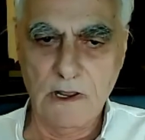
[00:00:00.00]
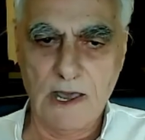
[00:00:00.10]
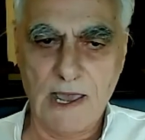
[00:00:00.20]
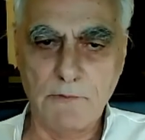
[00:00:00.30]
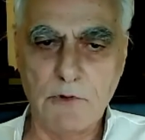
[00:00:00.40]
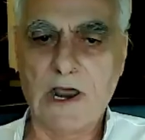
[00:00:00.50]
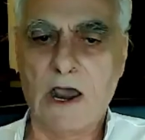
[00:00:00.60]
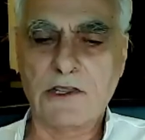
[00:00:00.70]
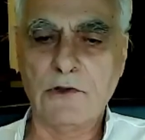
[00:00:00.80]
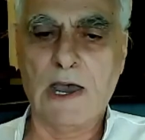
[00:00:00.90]
I would
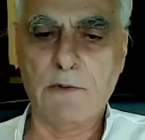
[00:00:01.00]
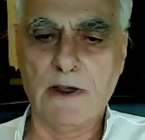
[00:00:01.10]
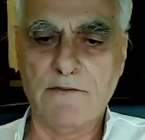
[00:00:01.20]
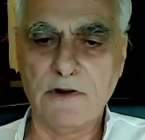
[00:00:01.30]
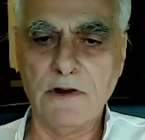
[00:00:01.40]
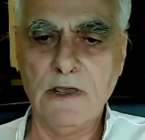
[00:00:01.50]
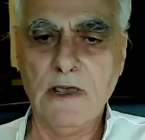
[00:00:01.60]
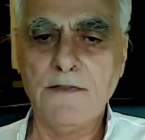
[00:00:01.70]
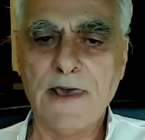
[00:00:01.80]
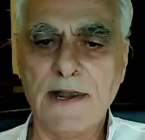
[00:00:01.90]
argue, however,
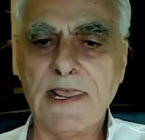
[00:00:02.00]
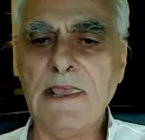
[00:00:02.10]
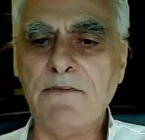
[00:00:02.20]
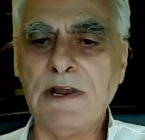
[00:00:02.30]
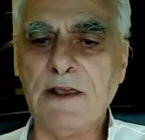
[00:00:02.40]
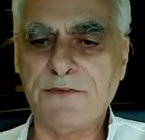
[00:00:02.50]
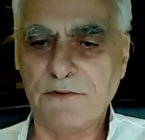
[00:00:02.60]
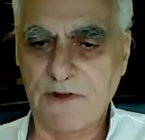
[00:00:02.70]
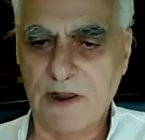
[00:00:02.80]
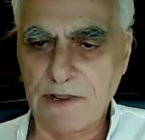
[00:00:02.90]
that even if the
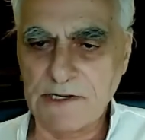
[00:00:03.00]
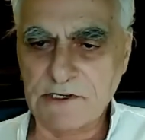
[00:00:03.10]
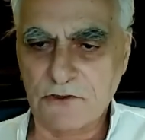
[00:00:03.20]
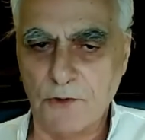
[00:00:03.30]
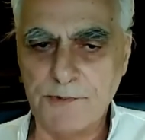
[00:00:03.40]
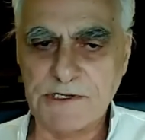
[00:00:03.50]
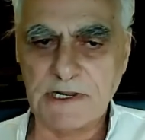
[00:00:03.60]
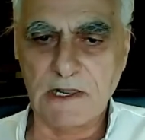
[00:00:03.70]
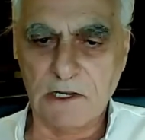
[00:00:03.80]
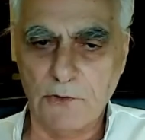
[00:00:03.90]
various groups,
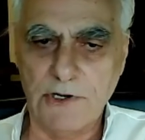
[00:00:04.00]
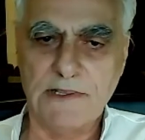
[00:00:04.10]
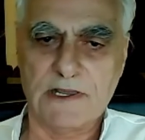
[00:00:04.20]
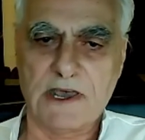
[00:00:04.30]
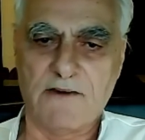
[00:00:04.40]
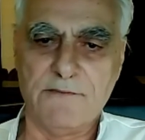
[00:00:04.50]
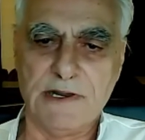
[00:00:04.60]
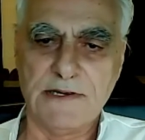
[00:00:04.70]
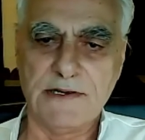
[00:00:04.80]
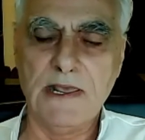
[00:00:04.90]
including the
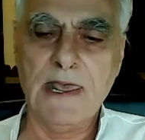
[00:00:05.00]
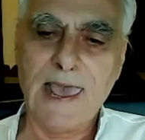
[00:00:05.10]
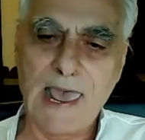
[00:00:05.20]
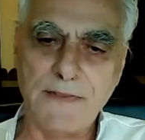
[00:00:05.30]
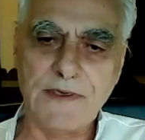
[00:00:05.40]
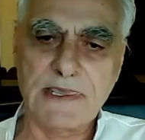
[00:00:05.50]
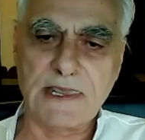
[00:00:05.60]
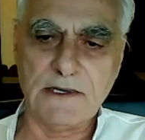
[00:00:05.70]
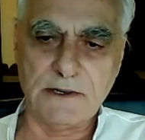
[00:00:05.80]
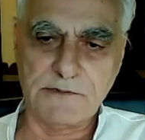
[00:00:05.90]
government and the
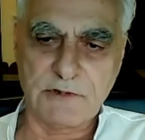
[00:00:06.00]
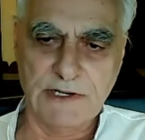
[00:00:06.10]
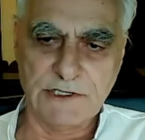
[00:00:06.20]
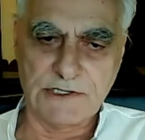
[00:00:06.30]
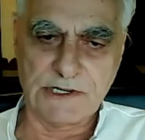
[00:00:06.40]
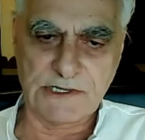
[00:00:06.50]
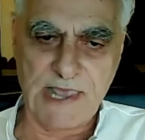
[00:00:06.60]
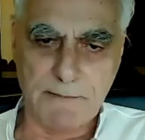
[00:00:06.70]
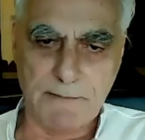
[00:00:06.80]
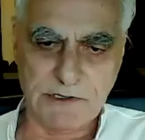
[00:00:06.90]
kingdom's religious
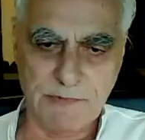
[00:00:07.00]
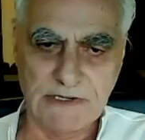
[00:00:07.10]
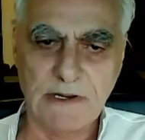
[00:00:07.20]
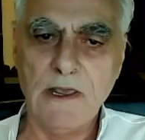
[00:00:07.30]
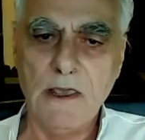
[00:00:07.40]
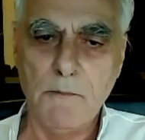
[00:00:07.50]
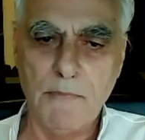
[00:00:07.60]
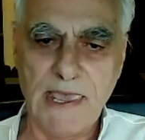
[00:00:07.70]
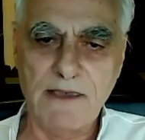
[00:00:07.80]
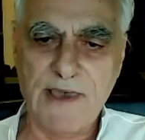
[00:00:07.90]
establishment,
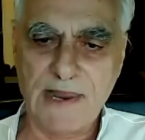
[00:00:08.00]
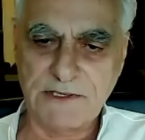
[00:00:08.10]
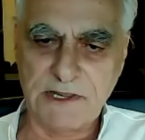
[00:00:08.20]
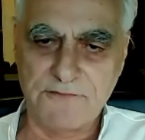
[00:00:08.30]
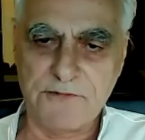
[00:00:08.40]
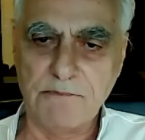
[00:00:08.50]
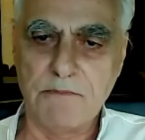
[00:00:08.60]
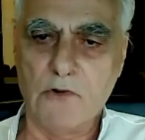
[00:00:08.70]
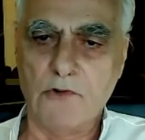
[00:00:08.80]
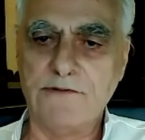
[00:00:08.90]
may have had different
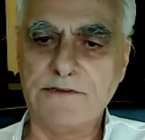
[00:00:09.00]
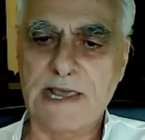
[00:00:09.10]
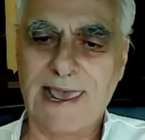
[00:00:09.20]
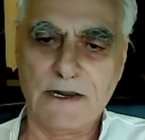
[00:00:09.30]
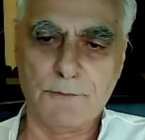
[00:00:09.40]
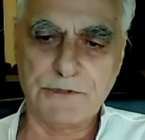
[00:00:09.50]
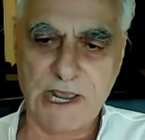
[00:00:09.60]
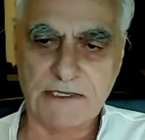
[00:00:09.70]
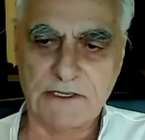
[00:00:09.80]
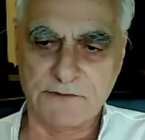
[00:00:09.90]
motives and
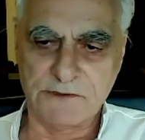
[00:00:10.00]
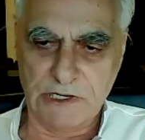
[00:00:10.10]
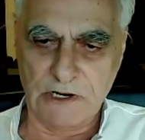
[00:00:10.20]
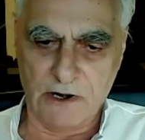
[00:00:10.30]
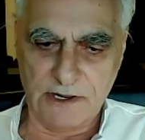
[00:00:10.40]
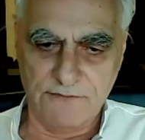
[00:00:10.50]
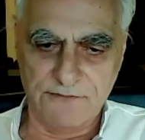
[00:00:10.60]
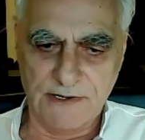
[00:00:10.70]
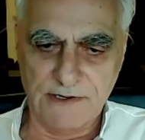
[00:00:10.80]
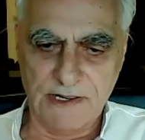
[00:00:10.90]
objectives regarding
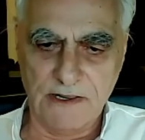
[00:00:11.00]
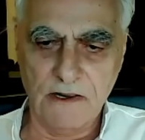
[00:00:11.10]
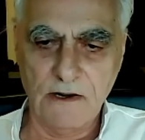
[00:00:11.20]
funding,